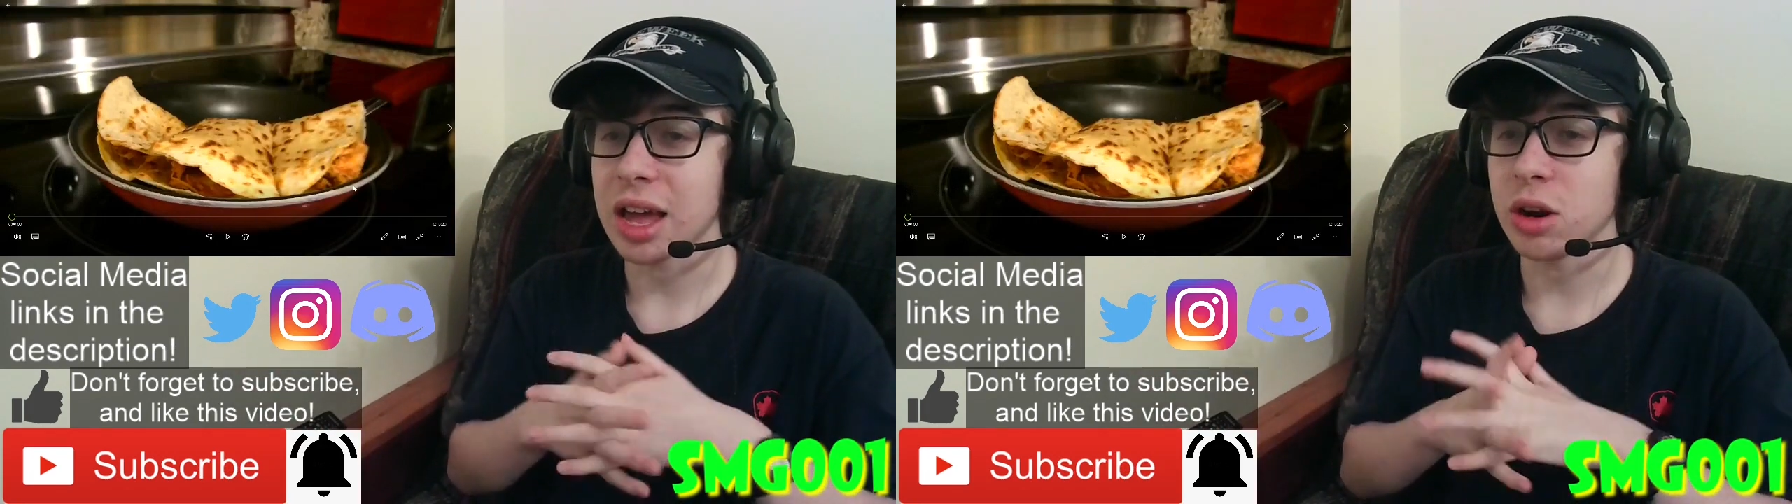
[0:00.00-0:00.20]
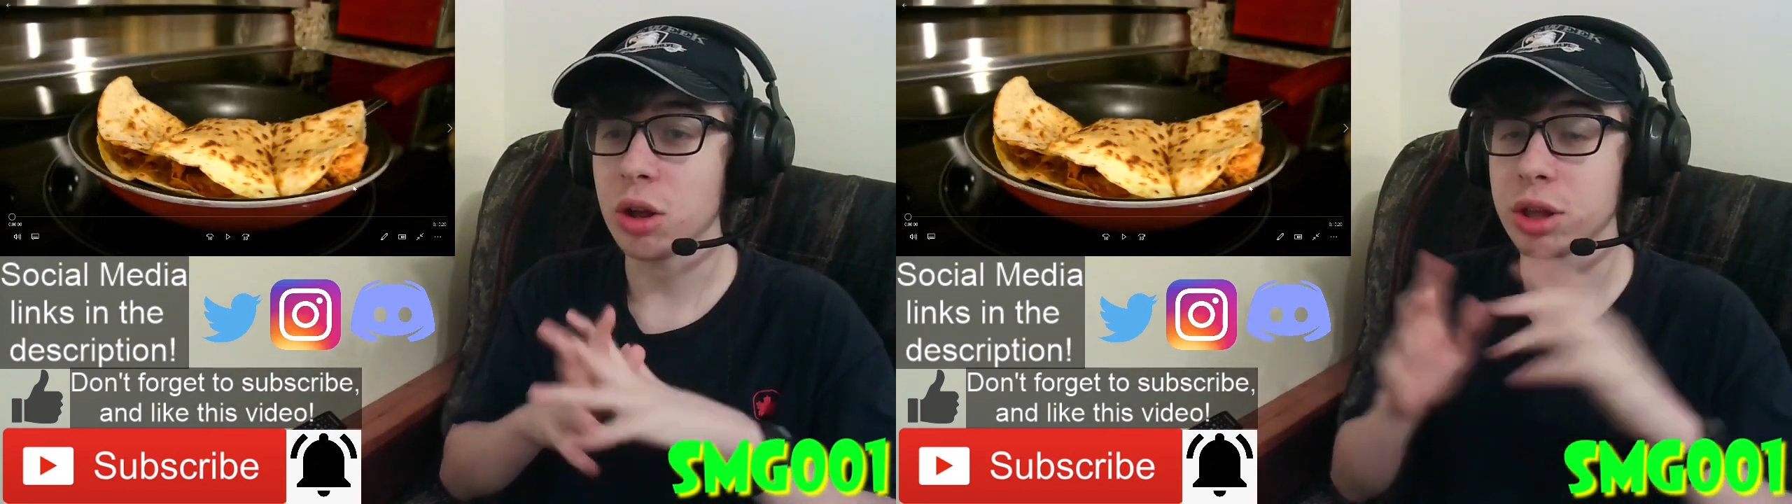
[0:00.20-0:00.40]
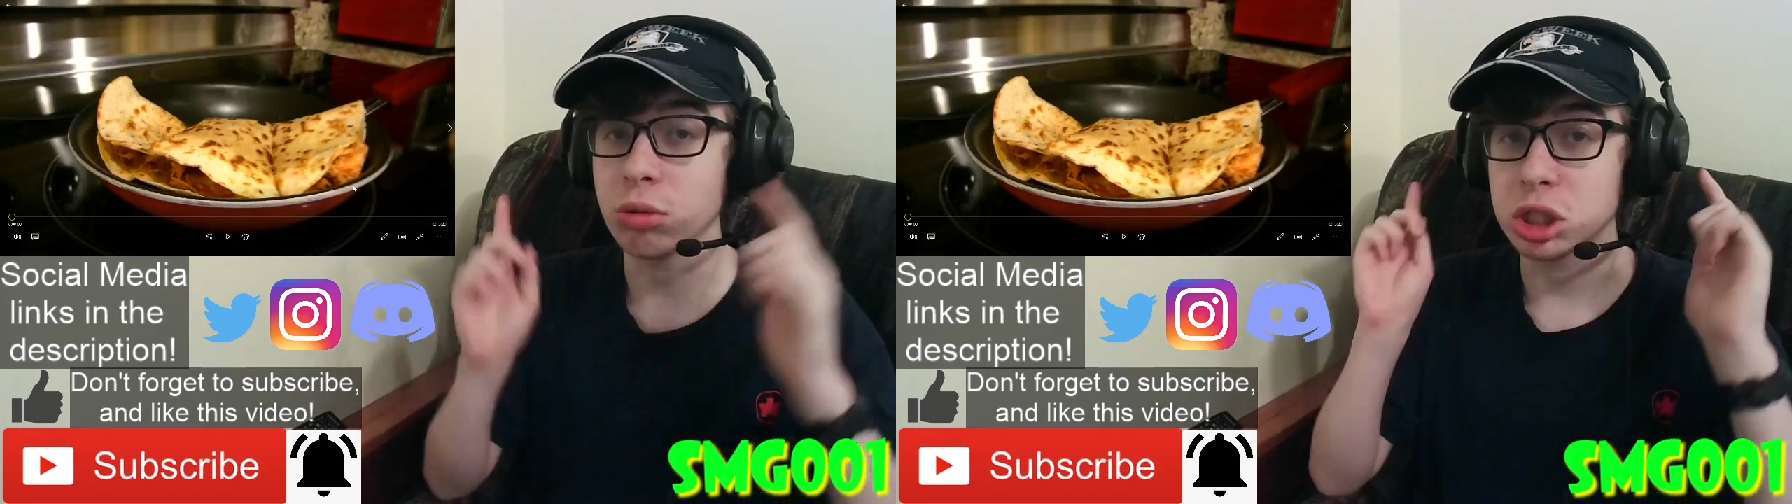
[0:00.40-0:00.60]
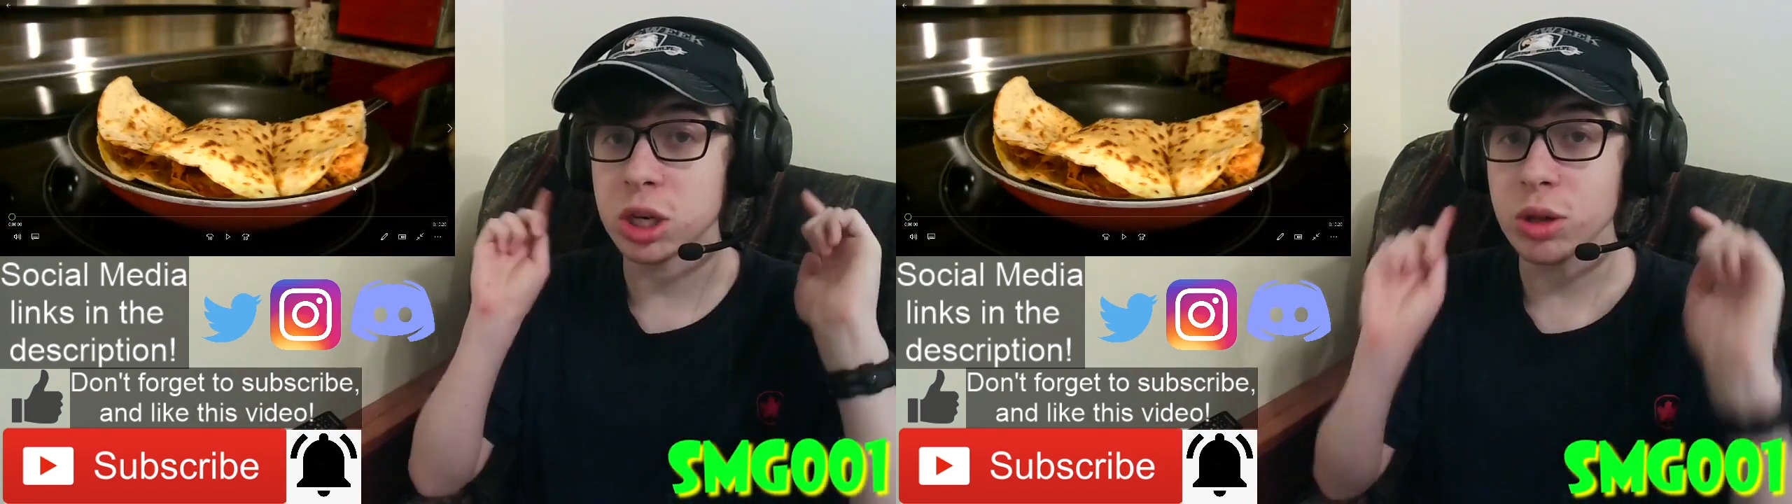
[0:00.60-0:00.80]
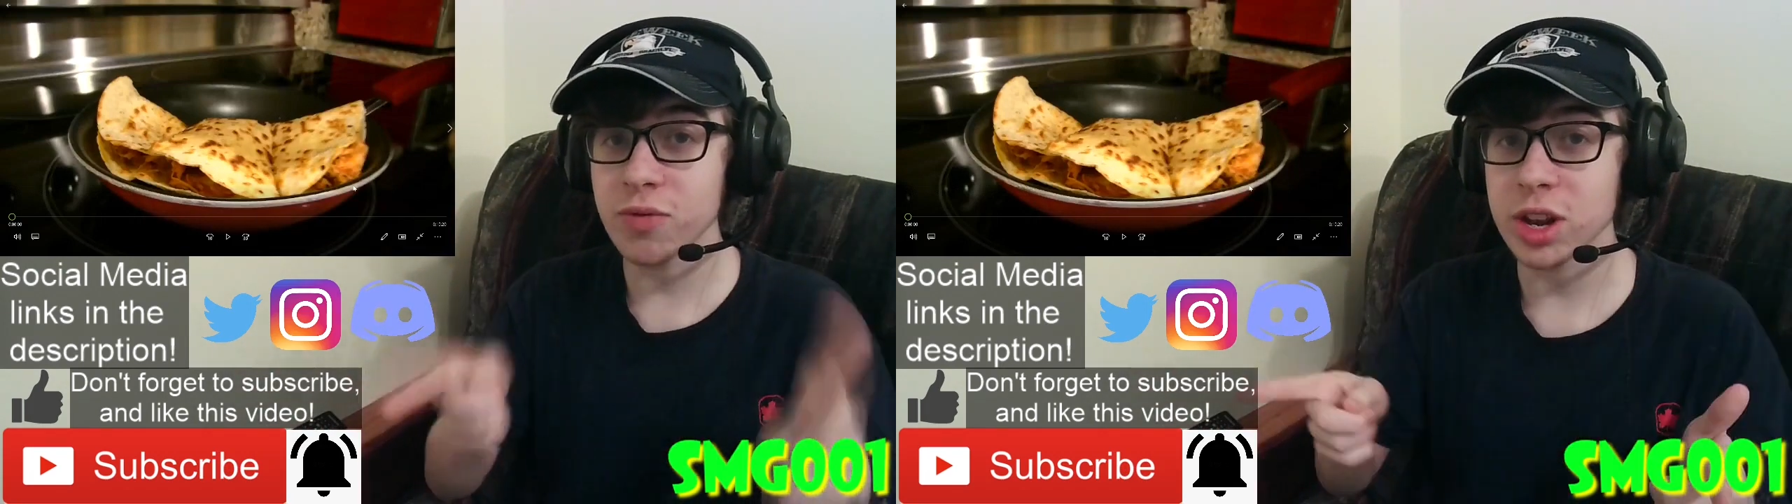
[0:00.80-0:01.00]
and also
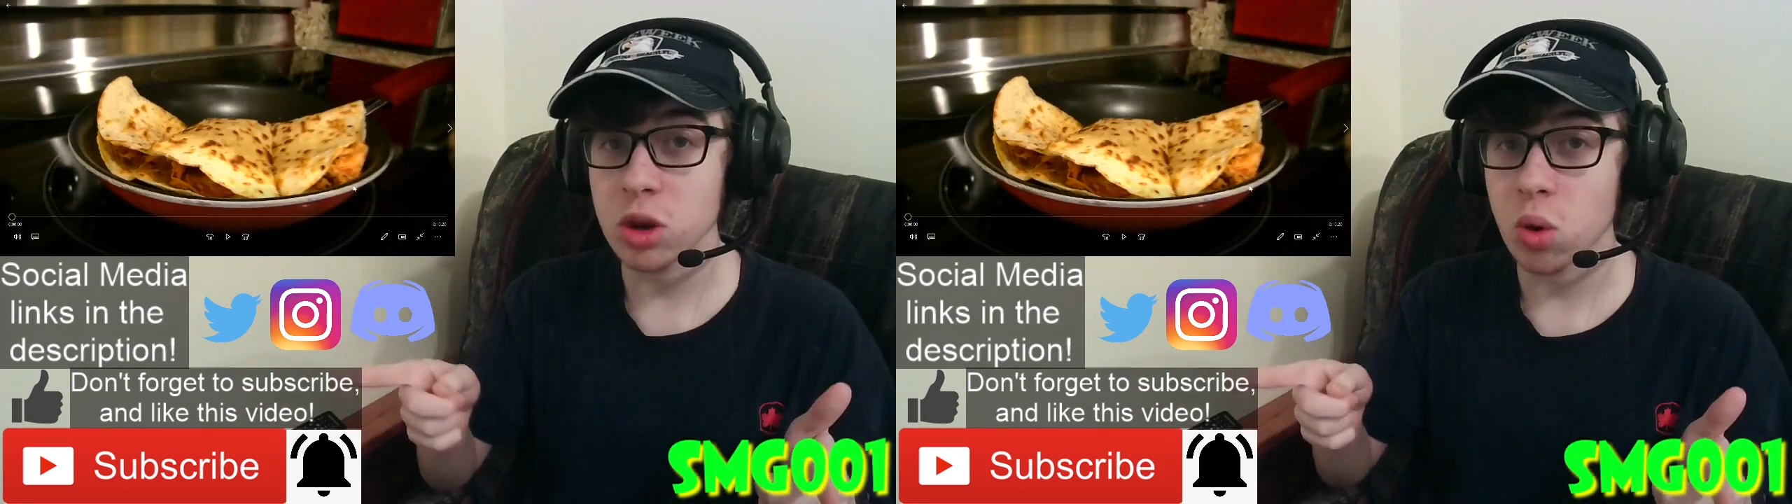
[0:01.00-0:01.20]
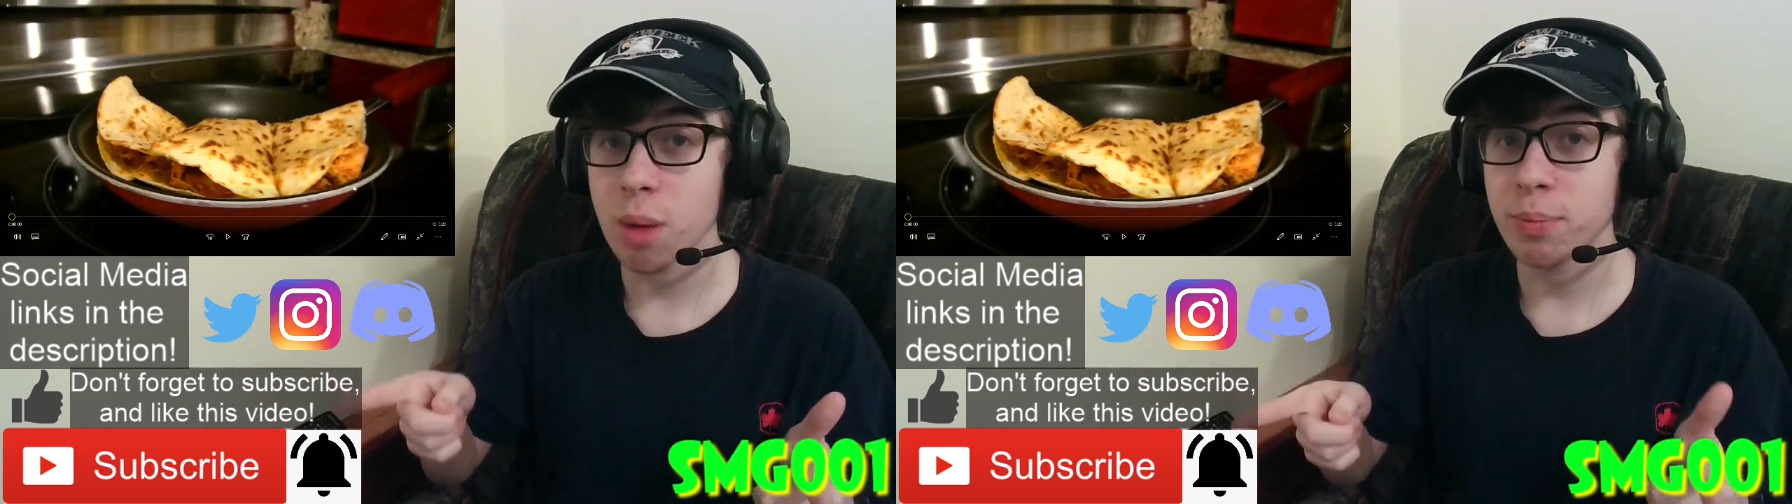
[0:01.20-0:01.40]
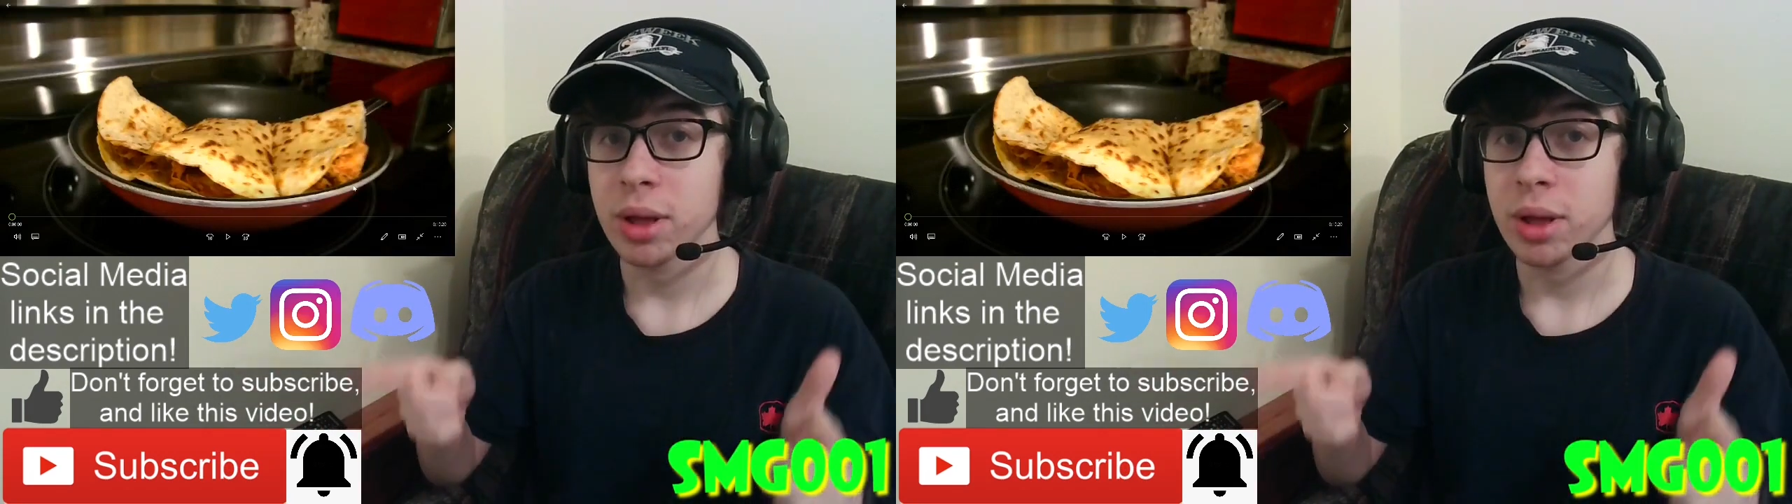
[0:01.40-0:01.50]
share the video up,